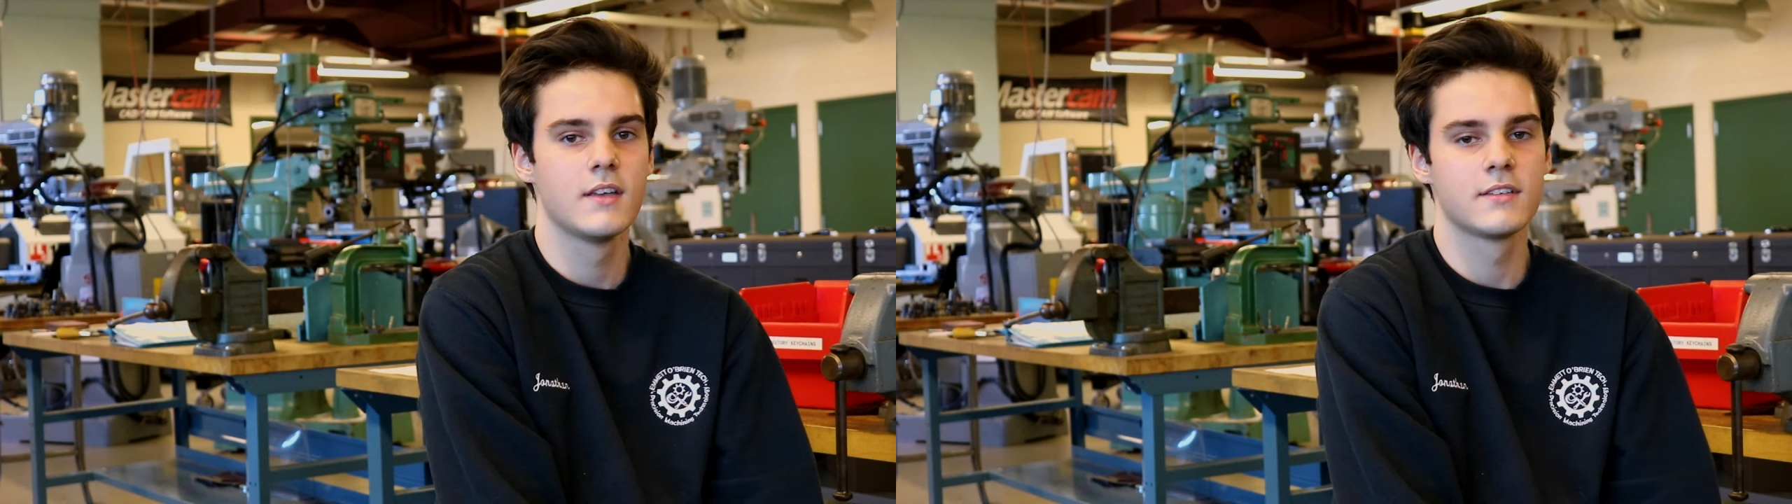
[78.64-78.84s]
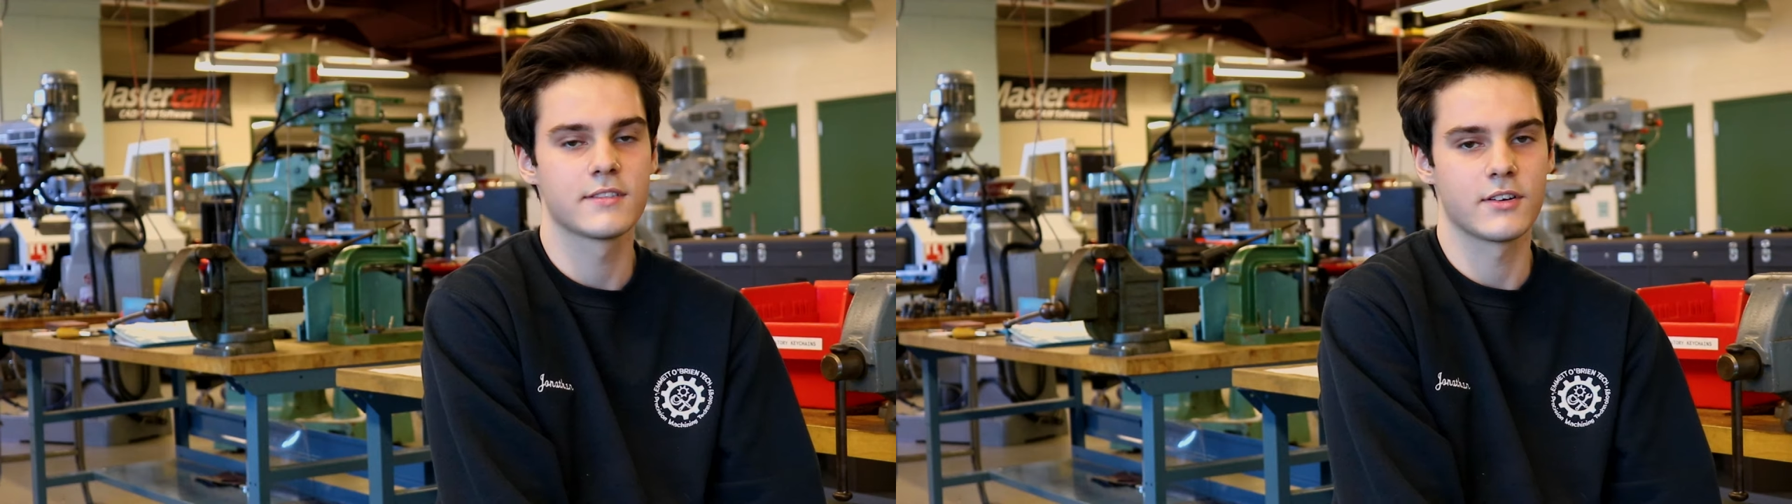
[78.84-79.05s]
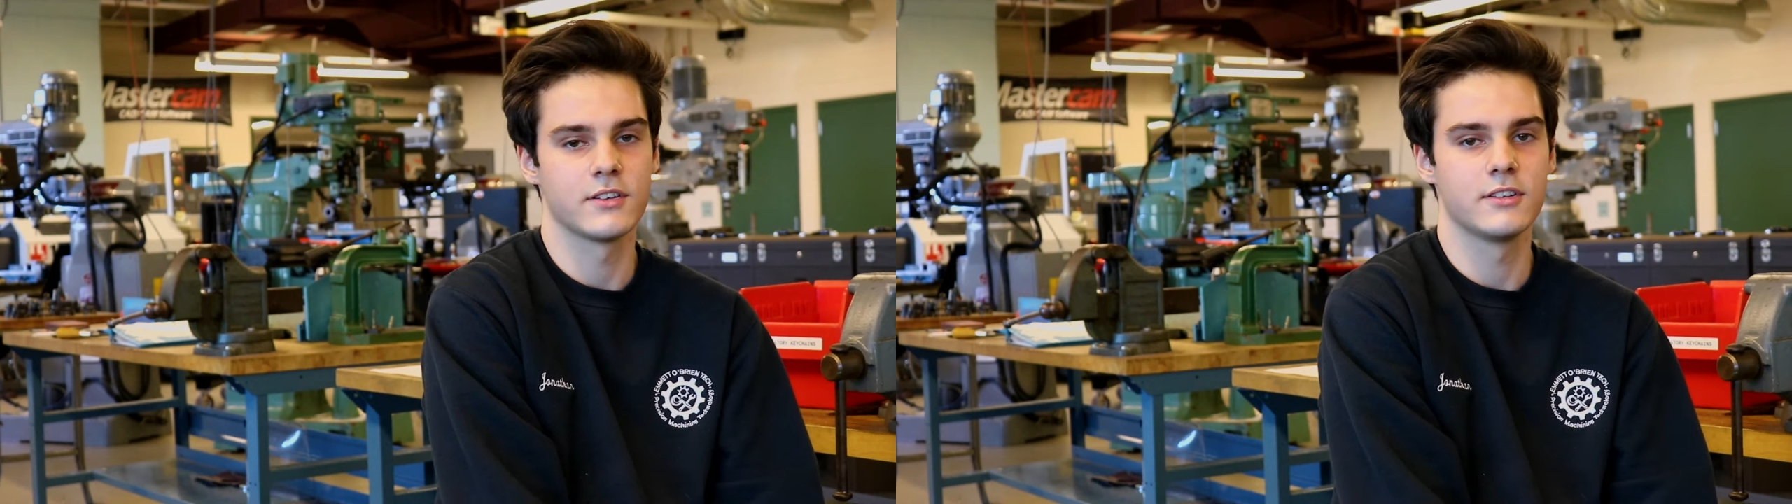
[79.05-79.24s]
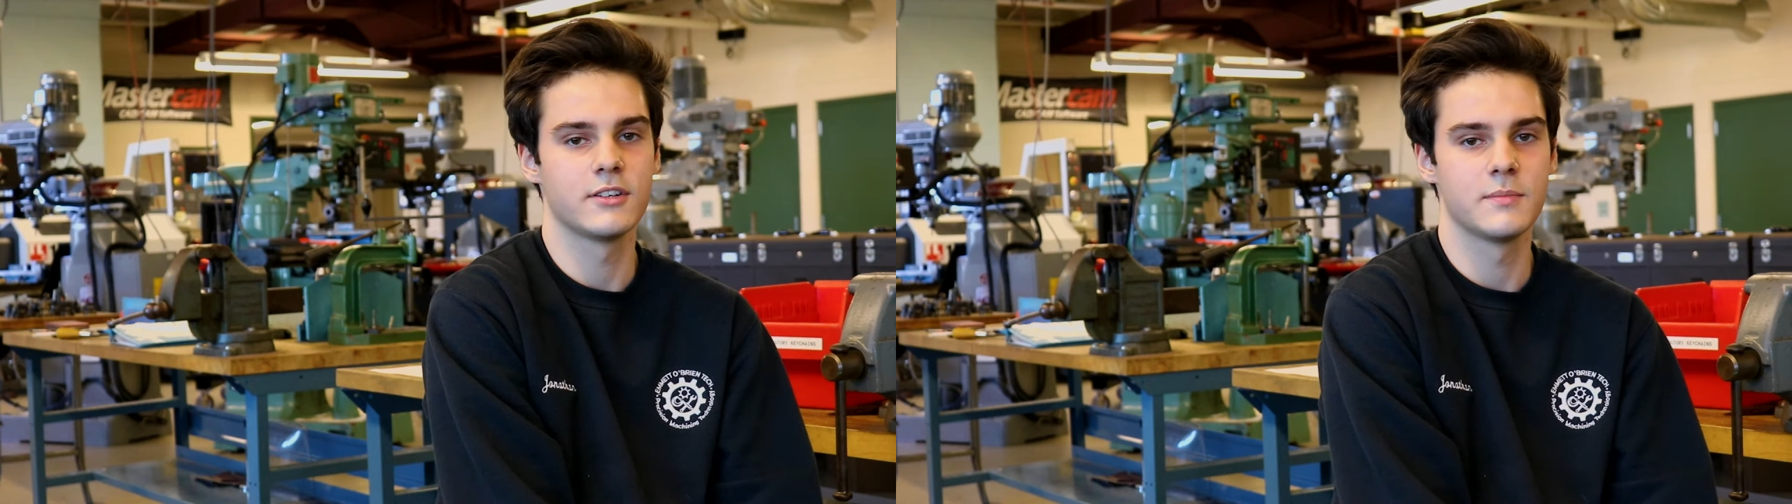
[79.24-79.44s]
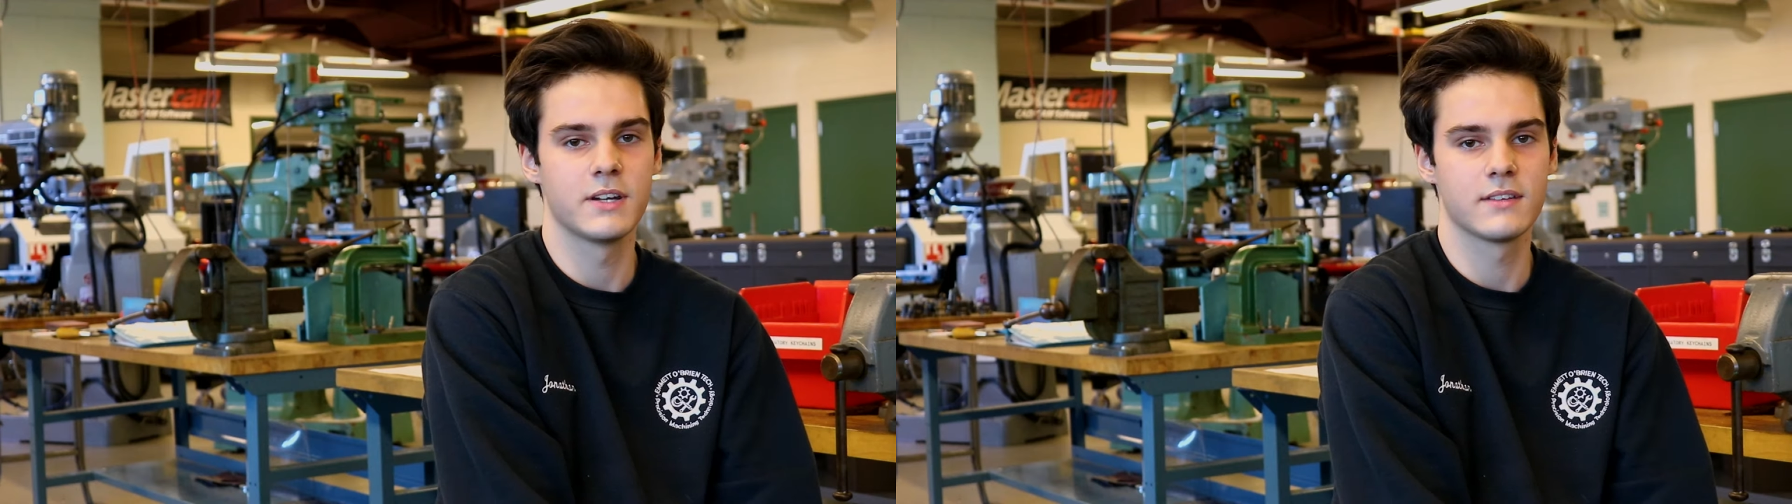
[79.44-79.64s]
started a
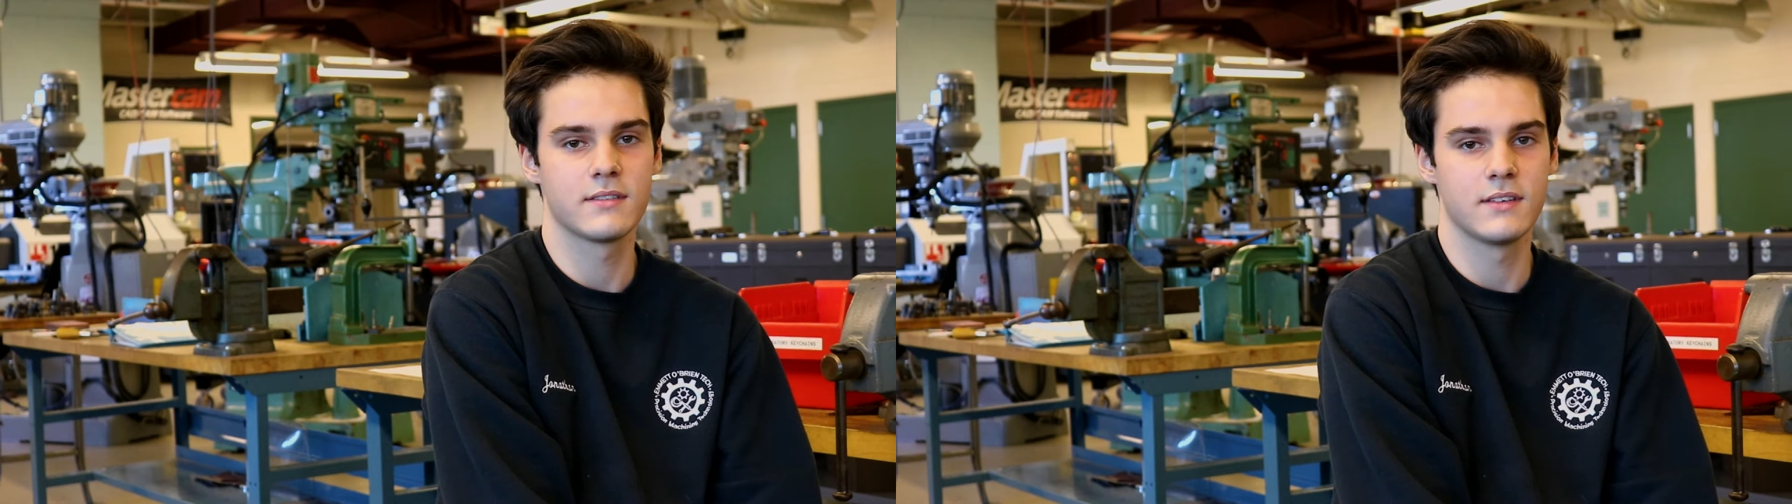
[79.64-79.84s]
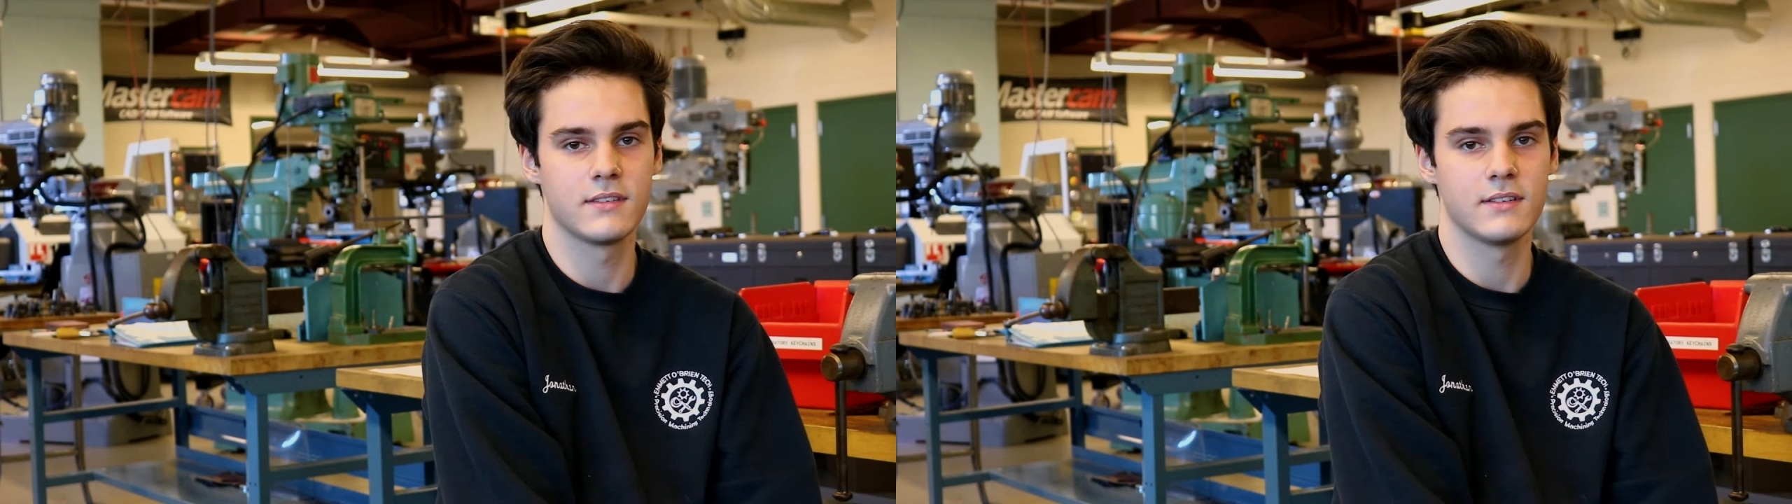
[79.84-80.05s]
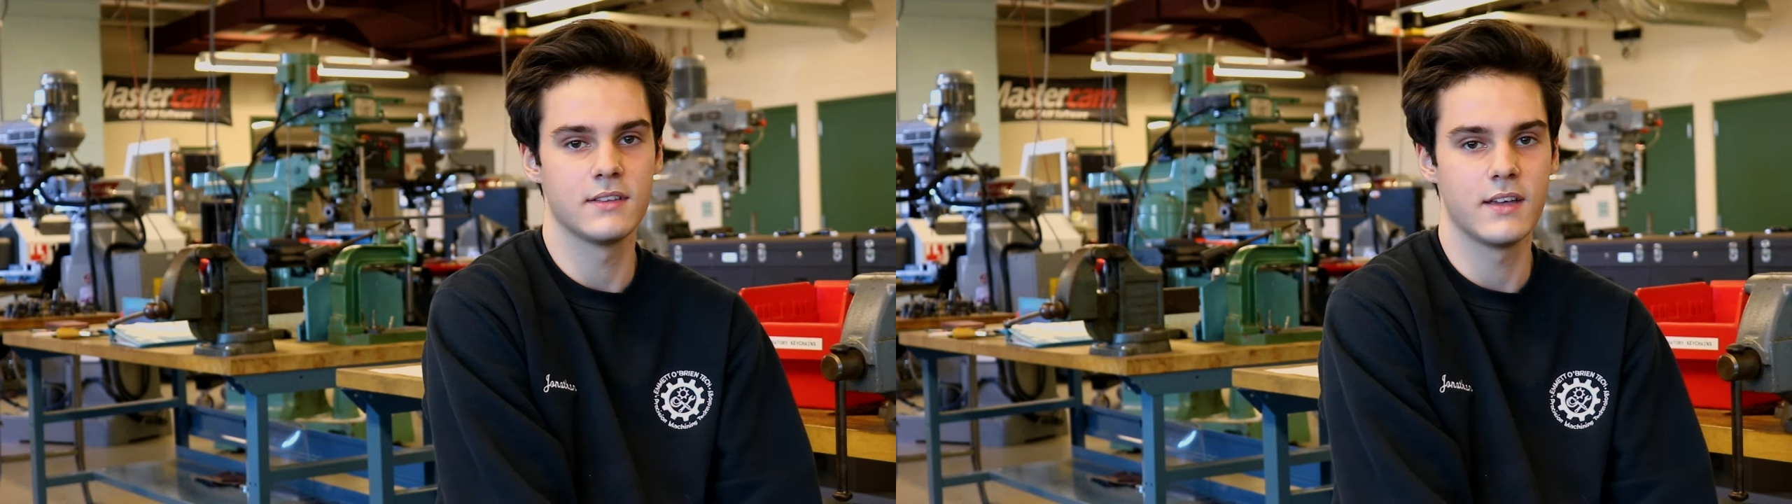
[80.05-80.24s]
little bit on CNC